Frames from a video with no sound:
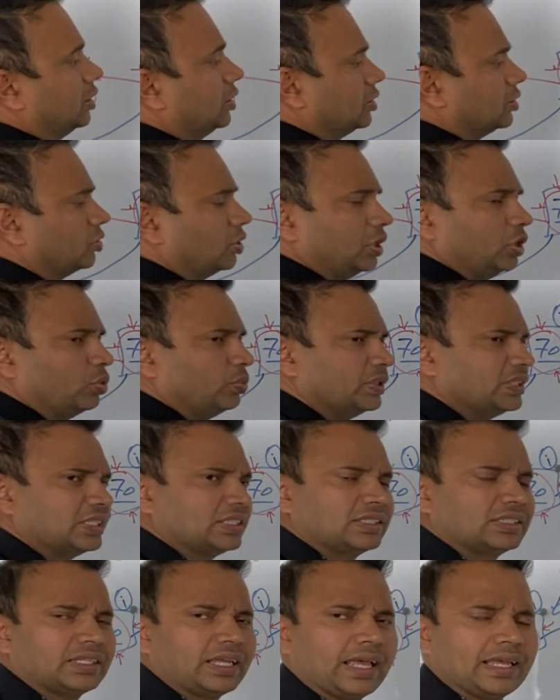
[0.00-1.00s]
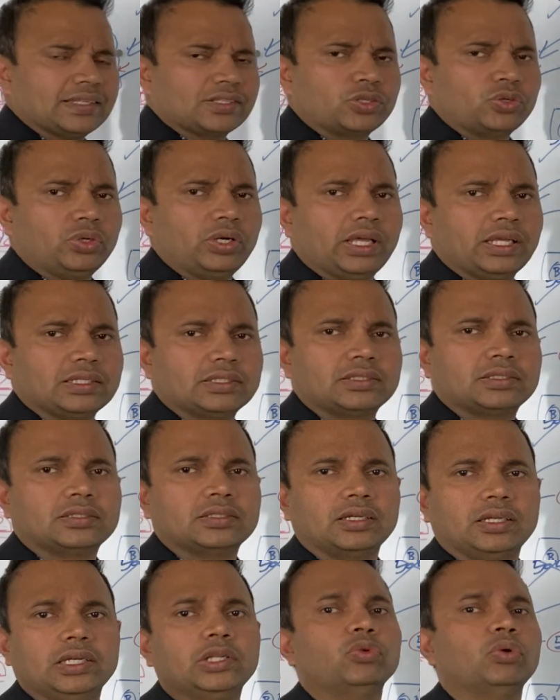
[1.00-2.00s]
So new business is as good as
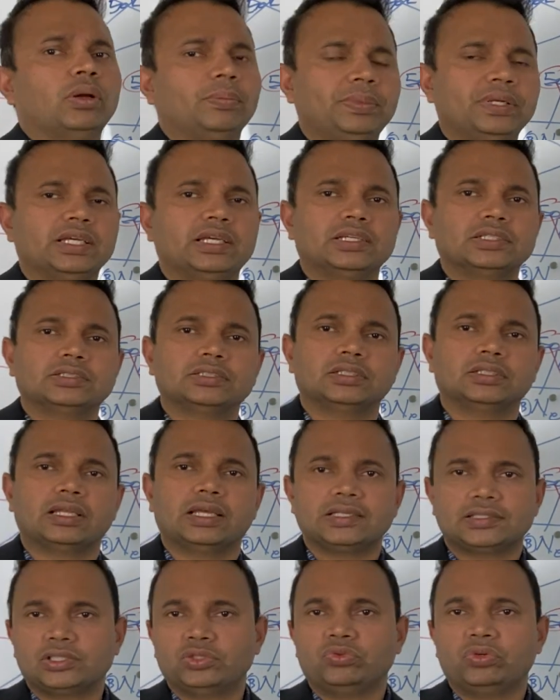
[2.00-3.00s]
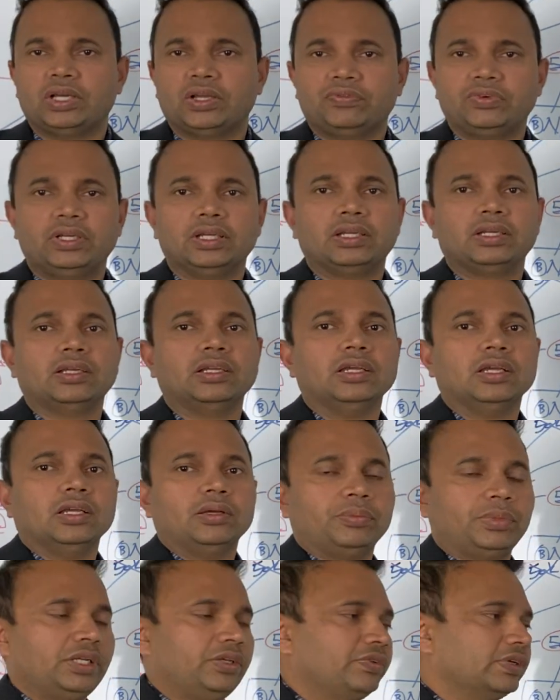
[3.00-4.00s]
a new application, as you would have done
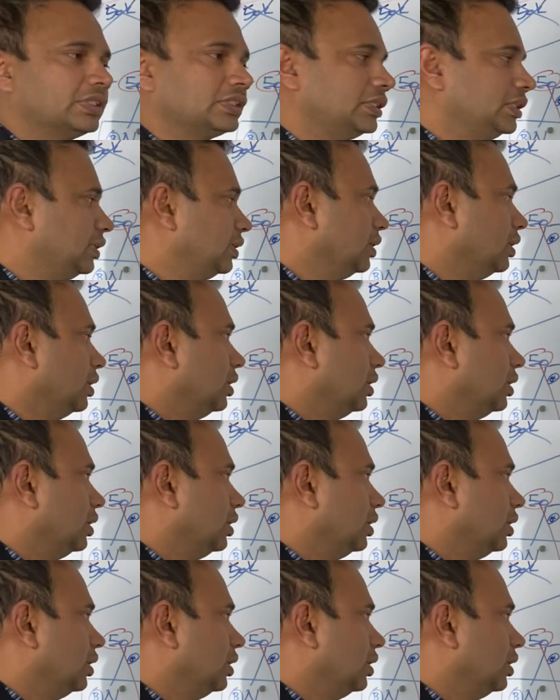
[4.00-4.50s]
previously.